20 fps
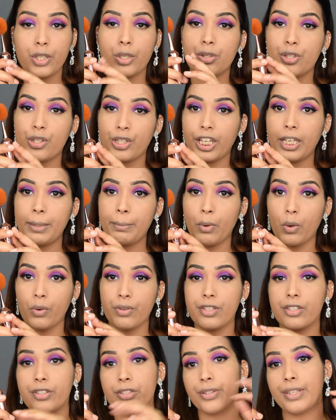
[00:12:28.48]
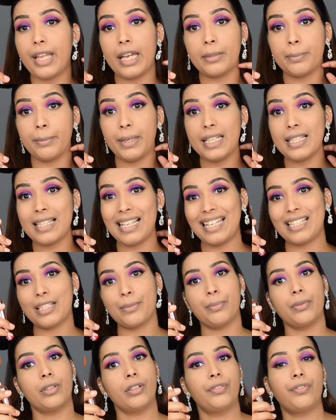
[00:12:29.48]
your cheekbones. So that means it's
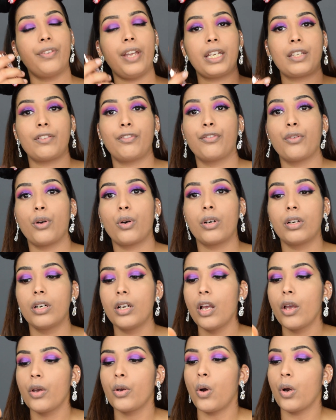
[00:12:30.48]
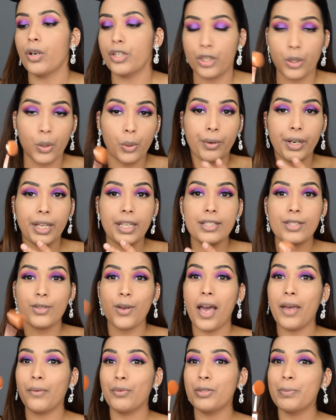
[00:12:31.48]
perfect for contouring. So
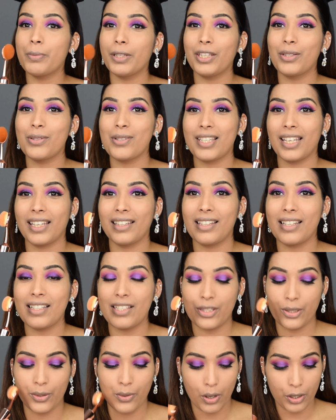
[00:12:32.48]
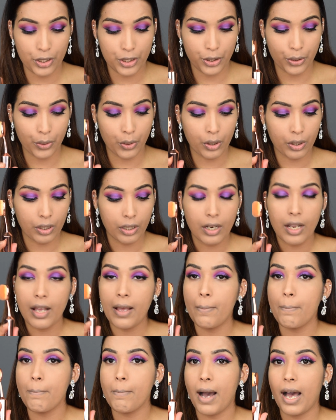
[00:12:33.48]
I would be using this to contour
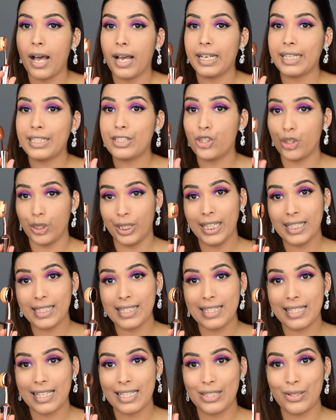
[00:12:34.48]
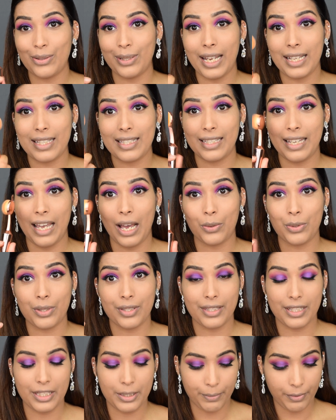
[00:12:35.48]
my cheeks. So let's see how
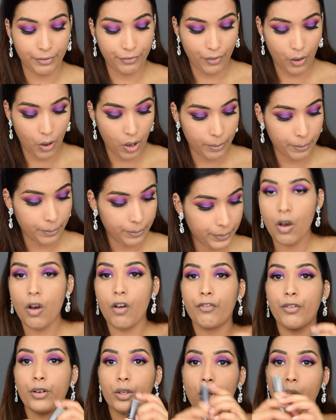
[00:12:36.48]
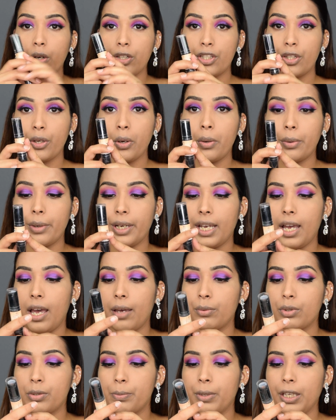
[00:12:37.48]
does this perform. For contouring,
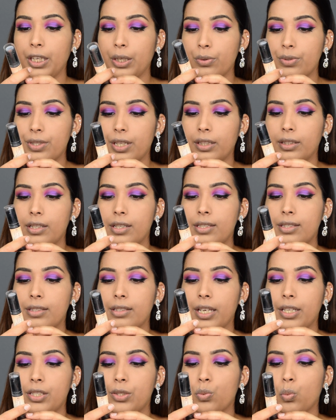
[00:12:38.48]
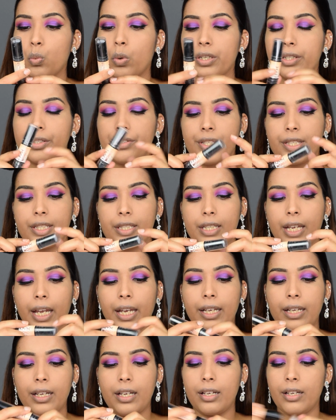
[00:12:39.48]
I would be using this NYX Wonder
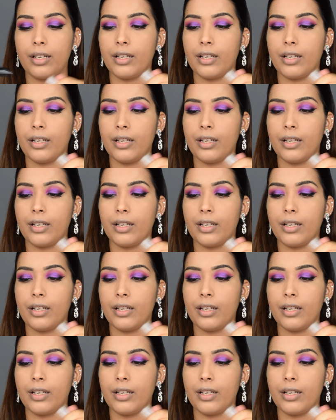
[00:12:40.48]
Stick,